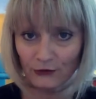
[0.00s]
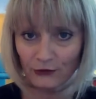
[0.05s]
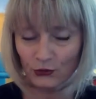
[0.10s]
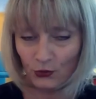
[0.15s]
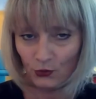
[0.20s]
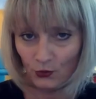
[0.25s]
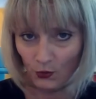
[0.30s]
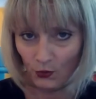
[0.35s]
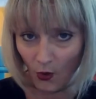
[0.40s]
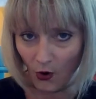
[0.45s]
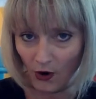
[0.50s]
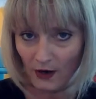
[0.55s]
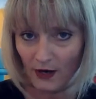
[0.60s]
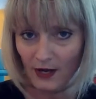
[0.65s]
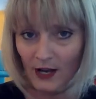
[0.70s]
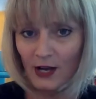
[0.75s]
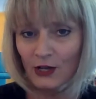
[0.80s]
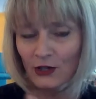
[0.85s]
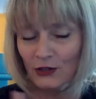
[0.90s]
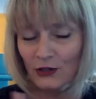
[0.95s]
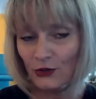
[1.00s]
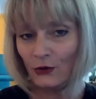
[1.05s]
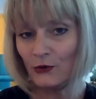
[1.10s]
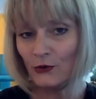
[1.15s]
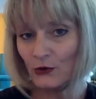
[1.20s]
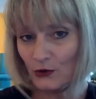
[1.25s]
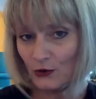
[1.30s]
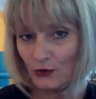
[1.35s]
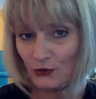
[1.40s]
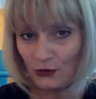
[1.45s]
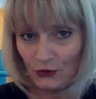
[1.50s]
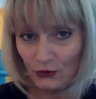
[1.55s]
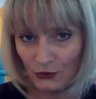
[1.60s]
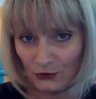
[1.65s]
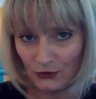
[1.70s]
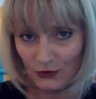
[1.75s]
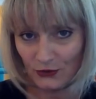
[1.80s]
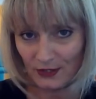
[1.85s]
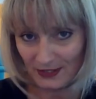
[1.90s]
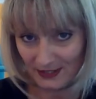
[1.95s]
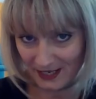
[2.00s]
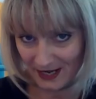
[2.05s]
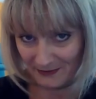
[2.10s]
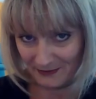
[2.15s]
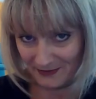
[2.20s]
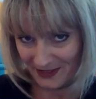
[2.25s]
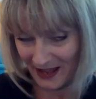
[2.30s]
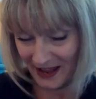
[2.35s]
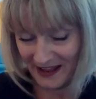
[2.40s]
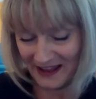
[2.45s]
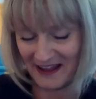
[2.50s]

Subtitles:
to walk. So you should do the same thing.